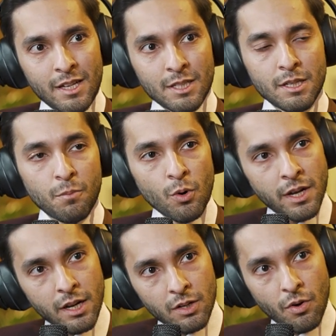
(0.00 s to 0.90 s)

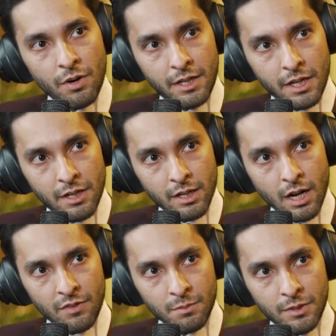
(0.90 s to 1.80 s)
supporting an authoritarian
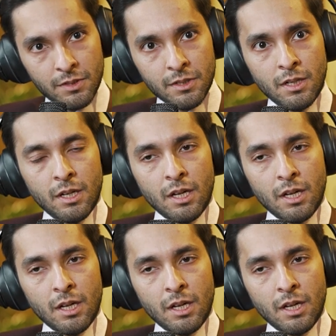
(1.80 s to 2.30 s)
government